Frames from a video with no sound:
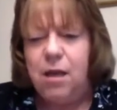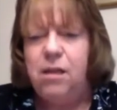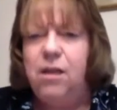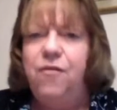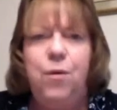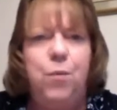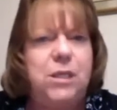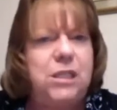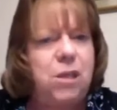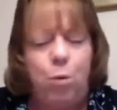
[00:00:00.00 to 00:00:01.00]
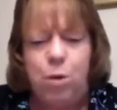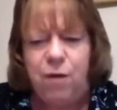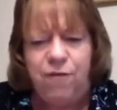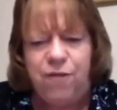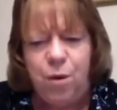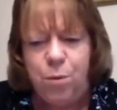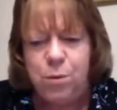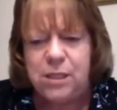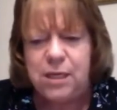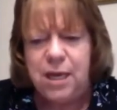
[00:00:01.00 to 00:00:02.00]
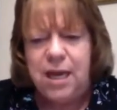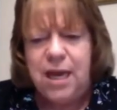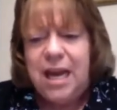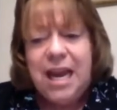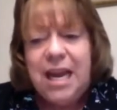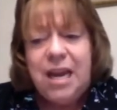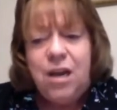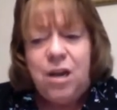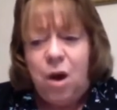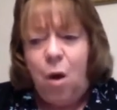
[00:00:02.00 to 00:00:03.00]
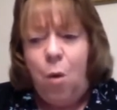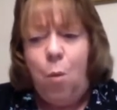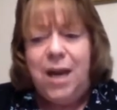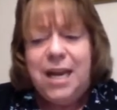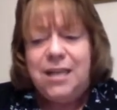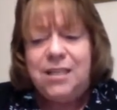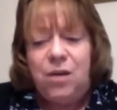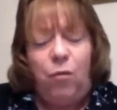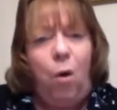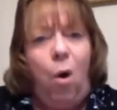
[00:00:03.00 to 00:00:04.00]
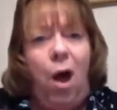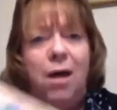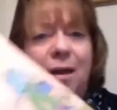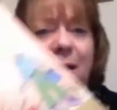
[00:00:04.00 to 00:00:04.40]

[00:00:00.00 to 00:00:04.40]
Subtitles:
Clifford was so confused. He didn't know what he did wrong.